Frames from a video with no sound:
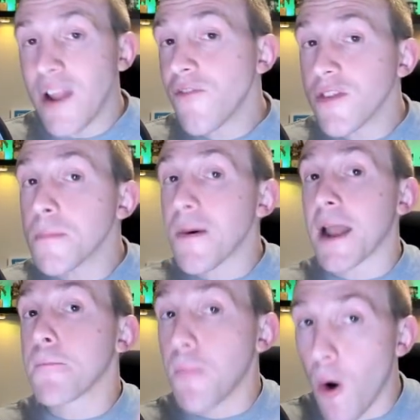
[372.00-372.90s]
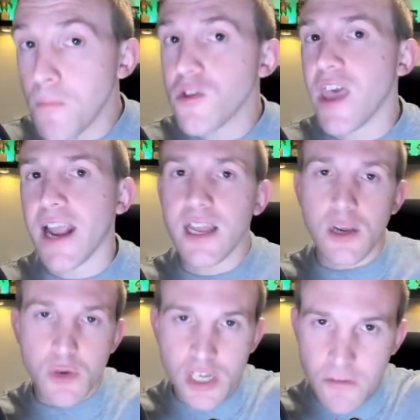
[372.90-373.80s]
Went for the bat bomb
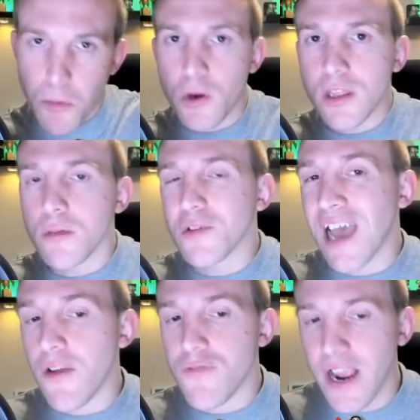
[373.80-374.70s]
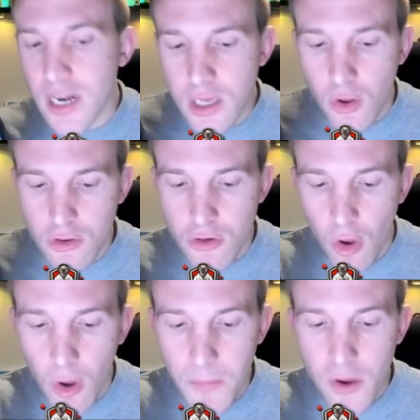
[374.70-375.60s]
technique, which is putting them directly on
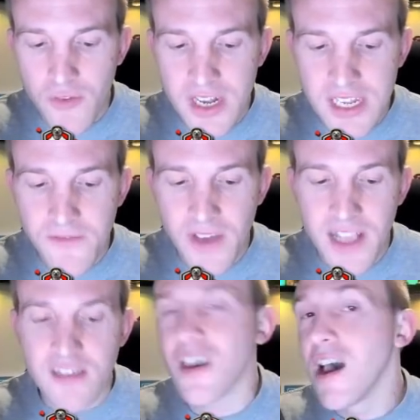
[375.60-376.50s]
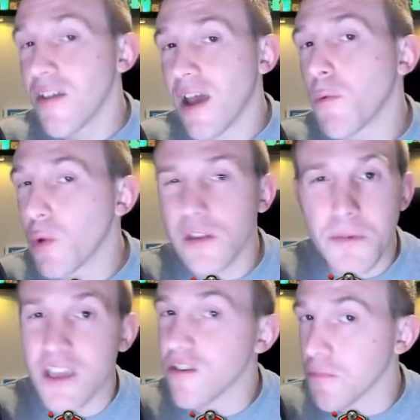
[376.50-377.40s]
top of a defense. That
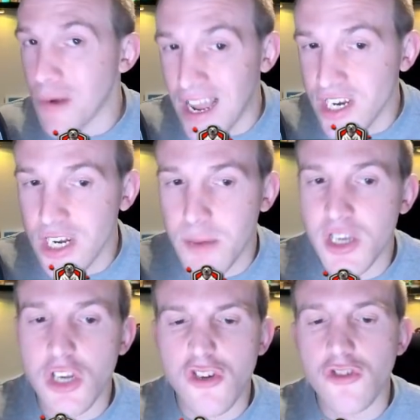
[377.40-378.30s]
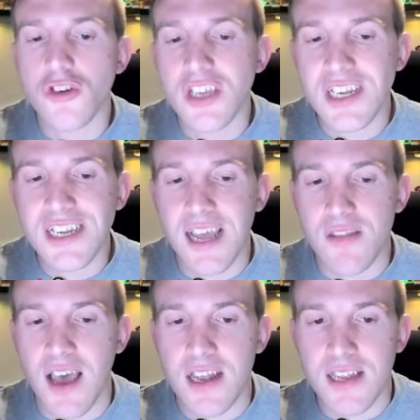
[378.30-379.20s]
will be a splash damage because you need to
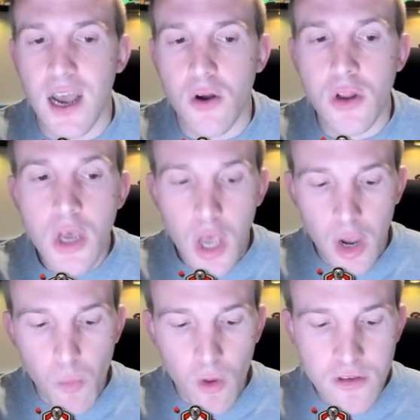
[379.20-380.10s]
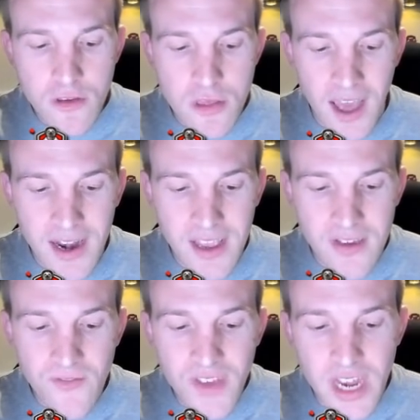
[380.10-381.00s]
get that down. And once that
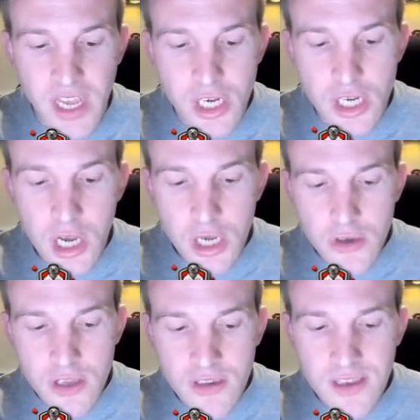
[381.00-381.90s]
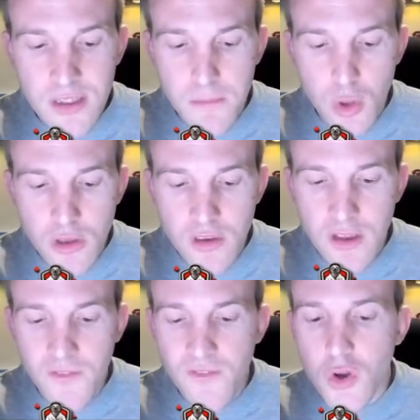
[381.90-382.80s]
is finished, you can see the
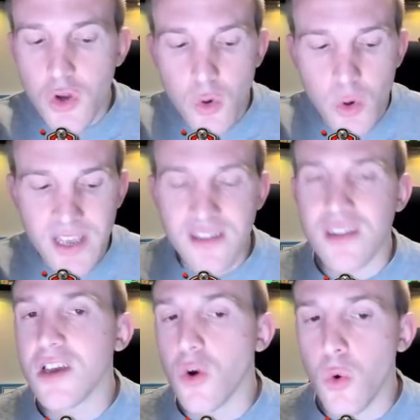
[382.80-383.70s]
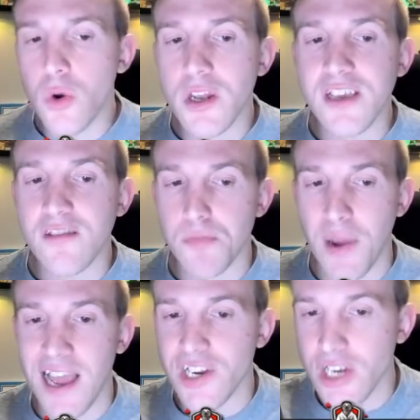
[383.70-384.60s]
multi-inferno is the only
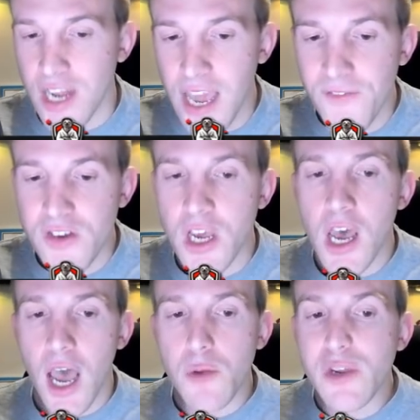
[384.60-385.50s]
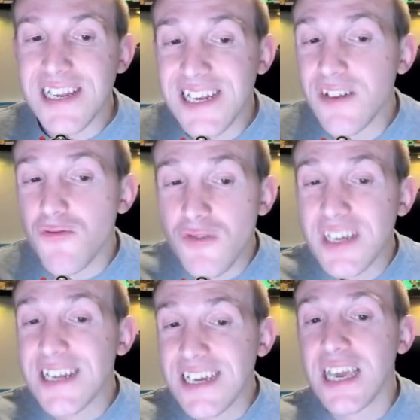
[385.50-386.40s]
splash left. And we didn't
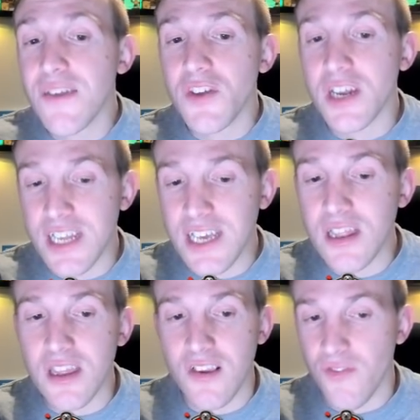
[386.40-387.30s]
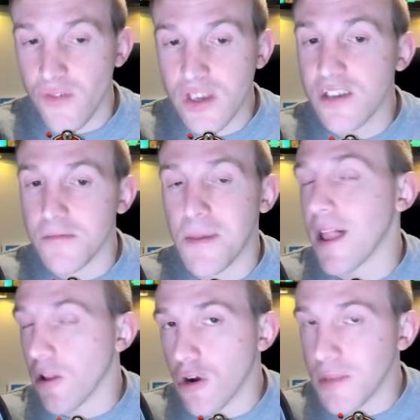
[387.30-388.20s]
really even need this freeze
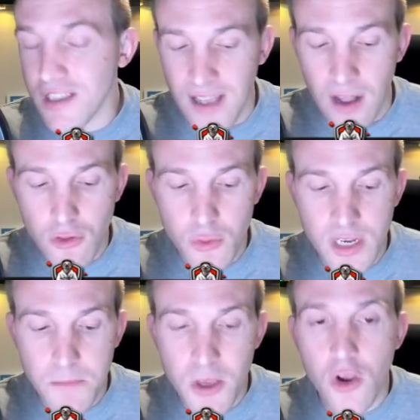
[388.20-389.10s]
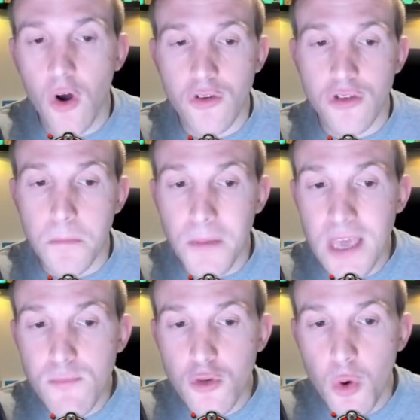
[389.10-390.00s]
spell coming down to it because the
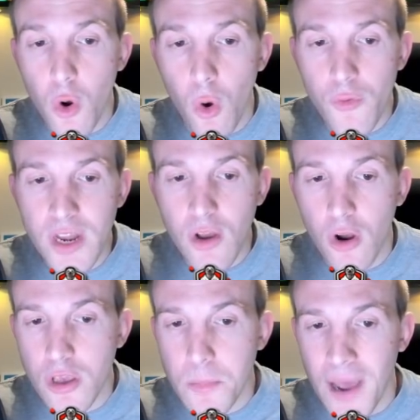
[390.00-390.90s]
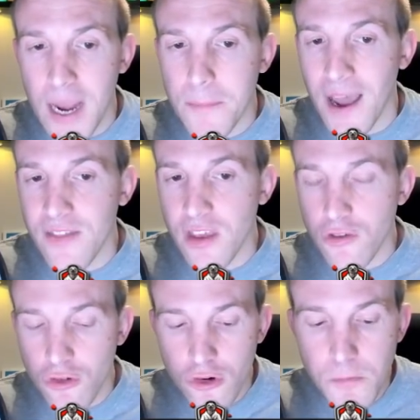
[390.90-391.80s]
beams were already occupied by
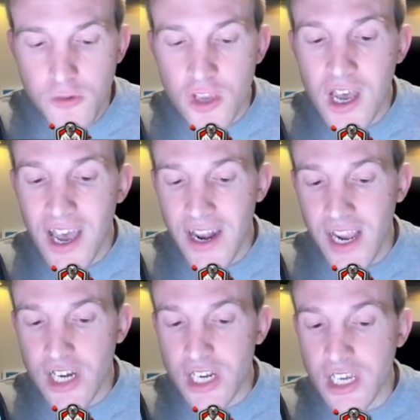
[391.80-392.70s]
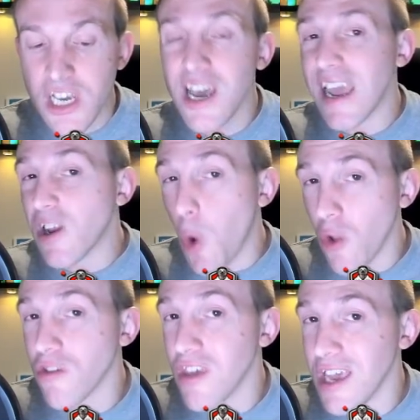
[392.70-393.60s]
these troops. And actually, it
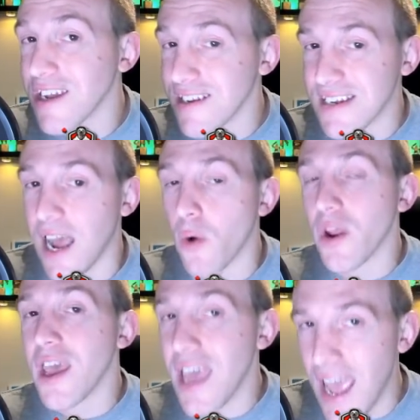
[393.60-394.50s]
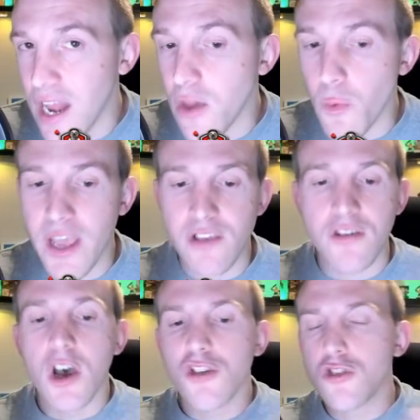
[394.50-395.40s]
got taken down
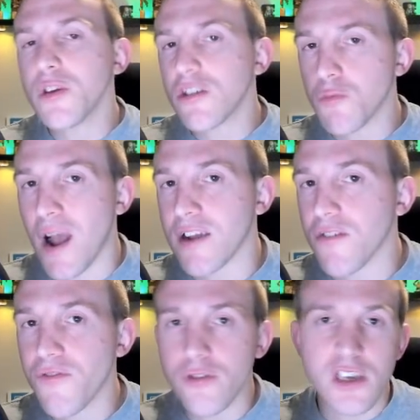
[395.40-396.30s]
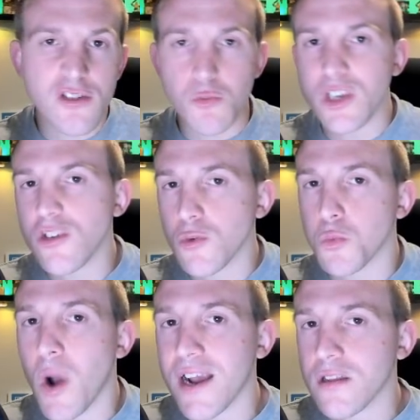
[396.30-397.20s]
anyways. So we swag the freeze, we
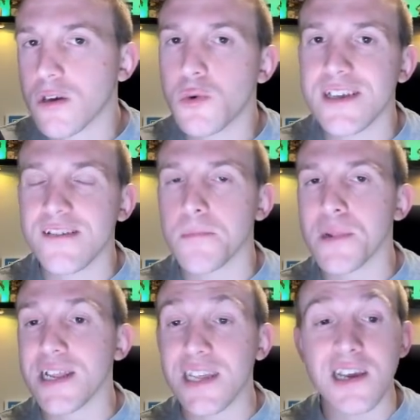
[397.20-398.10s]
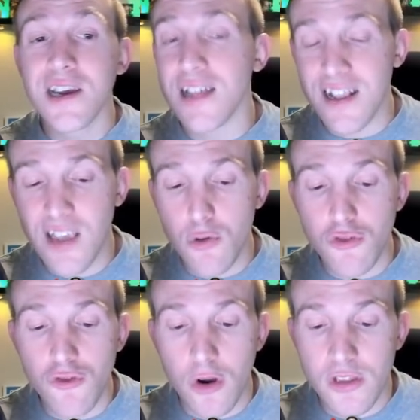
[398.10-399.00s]
swag the queen's ability. That's how
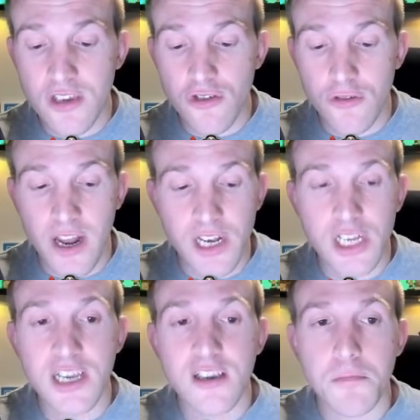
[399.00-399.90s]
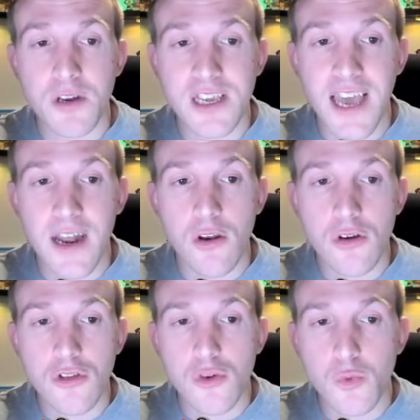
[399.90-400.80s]
strong this strategy is. But again,
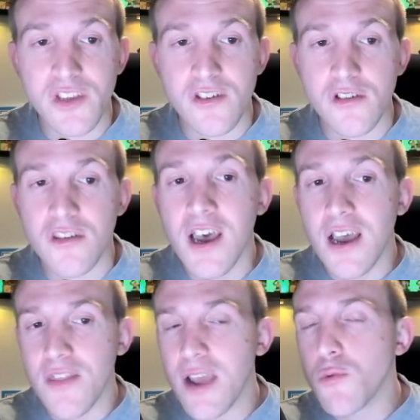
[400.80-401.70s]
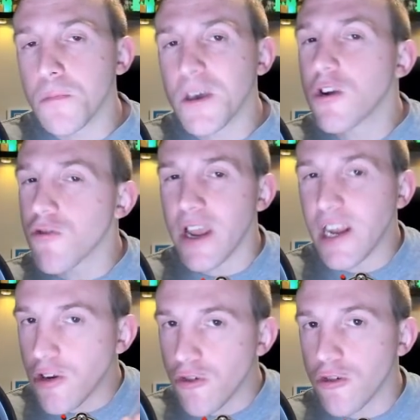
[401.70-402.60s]
look at the wizards. They will be
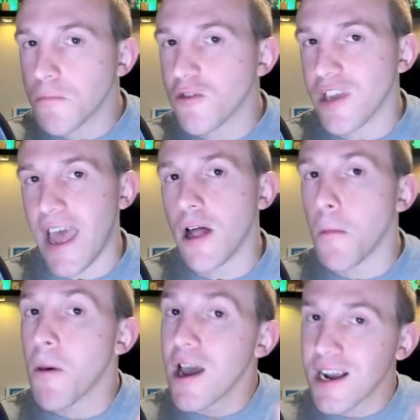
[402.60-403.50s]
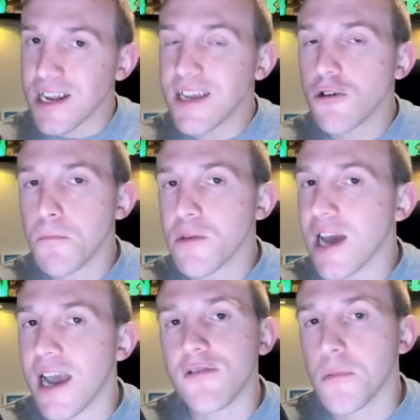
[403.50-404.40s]
great troops to help clean up
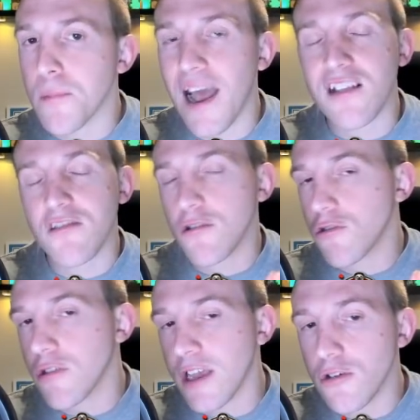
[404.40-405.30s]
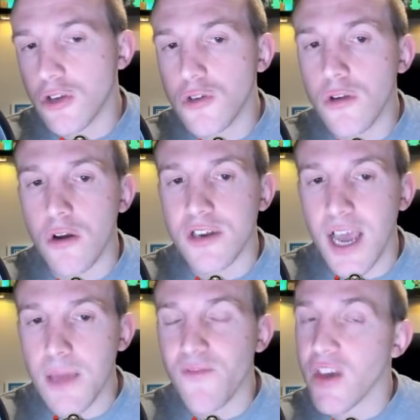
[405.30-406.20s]
behind the bats so that you do not
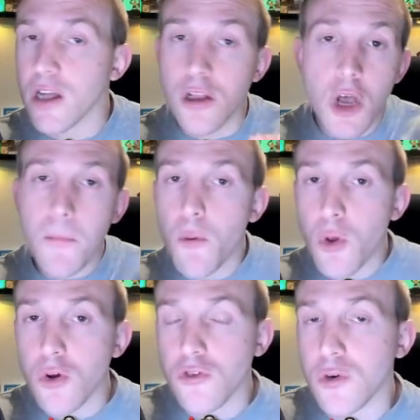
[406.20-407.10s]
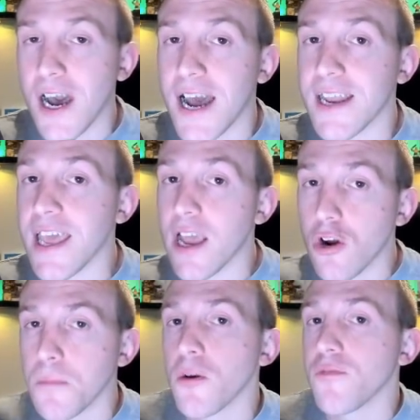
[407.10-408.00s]
time fail. But we also had a
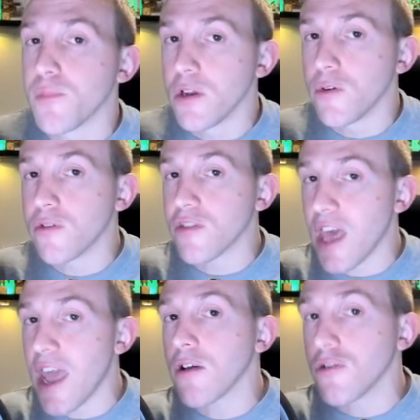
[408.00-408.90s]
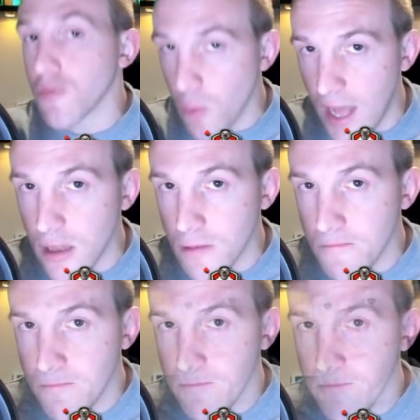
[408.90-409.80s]
couple of balloons there as well.